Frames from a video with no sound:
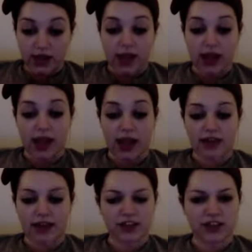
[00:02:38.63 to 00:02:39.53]
and
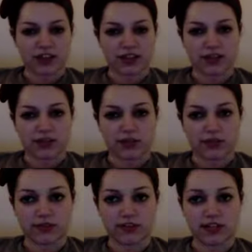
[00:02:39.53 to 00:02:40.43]
actually I think
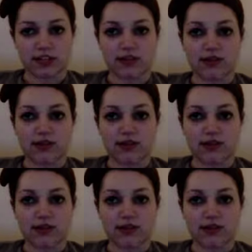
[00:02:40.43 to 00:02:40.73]
3:15.